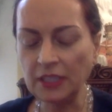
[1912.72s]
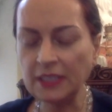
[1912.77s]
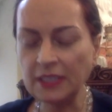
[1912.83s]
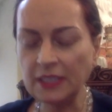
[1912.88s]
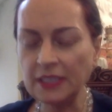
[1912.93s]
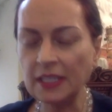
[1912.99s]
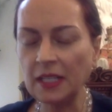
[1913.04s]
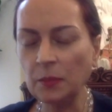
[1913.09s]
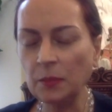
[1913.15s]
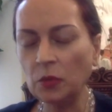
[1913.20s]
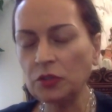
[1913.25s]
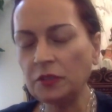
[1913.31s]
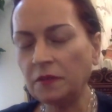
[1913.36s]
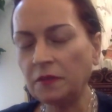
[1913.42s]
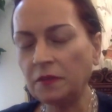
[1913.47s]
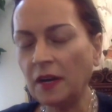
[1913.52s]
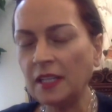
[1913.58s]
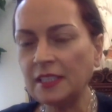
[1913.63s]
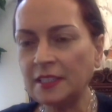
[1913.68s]
genetically
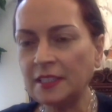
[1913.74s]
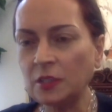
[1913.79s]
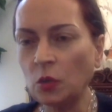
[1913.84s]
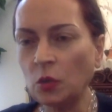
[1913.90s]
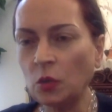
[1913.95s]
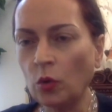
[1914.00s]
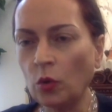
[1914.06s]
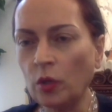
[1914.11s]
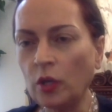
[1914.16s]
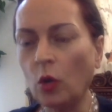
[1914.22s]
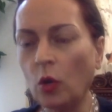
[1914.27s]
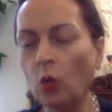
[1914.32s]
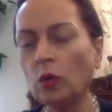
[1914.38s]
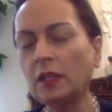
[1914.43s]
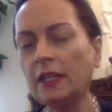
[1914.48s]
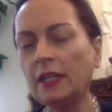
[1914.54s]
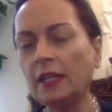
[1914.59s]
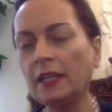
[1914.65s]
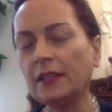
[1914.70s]
modified soy,
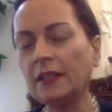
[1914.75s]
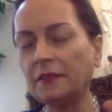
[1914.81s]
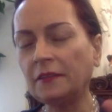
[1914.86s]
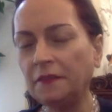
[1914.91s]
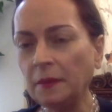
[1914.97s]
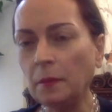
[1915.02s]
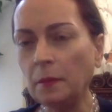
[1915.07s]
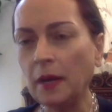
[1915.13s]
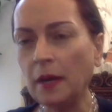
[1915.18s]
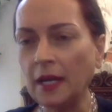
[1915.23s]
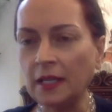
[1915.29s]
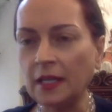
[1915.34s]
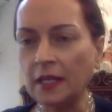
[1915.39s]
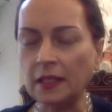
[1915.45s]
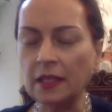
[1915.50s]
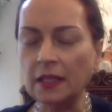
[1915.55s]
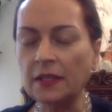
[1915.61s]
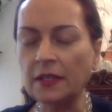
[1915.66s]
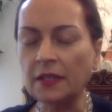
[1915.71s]
only the
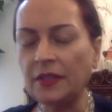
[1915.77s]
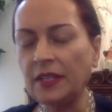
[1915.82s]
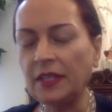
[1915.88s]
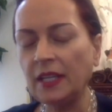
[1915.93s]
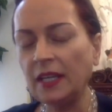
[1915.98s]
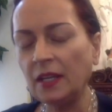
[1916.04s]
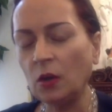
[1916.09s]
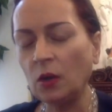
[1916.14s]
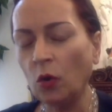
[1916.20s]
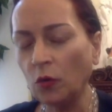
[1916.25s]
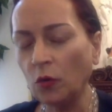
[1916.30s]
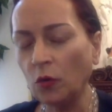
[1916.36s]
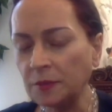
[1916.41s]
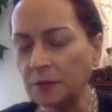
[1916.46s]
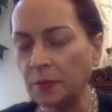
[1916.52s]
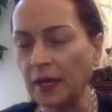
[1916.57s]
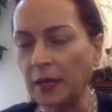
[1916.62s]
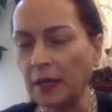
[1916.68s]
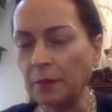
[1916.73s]
female, their
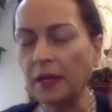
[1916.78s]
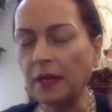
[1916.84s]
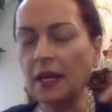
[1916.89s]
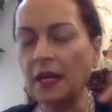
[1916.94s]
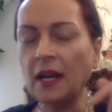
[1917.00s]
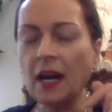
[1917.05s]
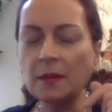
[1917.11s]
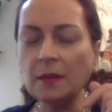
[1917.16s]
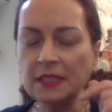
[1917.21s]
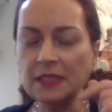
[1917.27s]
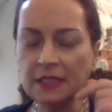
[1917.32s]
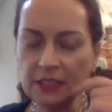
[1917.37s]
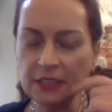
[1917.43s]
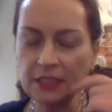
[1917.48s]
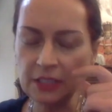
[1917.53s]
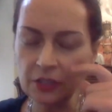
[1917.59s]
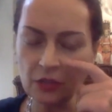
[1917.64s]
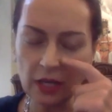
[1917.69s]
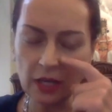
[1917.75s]
offspring becomes
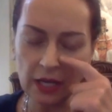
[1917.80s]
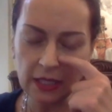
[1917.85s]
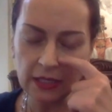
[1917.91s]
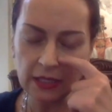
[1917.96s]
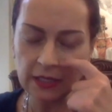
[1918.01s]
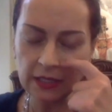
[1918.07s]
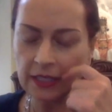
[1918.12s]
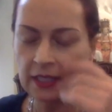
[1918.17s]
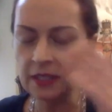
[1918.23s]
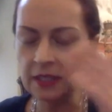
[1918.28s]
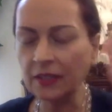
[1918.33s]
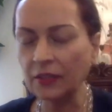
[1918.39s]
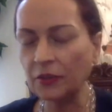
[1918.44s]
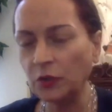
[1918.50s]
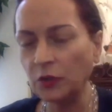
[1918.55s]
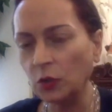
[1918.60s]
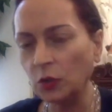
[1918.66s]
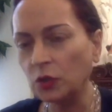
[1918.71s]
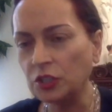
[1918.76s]
sterile in the
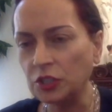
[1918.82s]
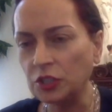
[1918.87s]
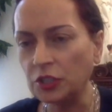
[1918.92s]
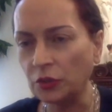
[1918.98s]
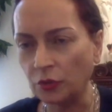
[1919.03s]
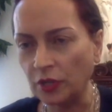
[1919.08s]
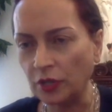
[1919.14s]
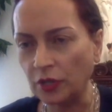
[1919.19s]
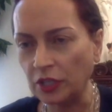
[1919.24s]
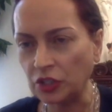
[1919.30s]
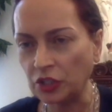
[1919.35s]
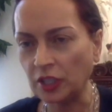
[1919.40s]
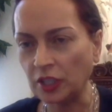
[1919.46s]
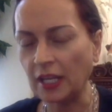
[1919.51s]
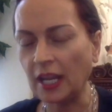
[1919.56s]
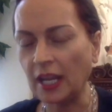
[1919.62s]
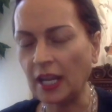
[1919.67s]
third generation.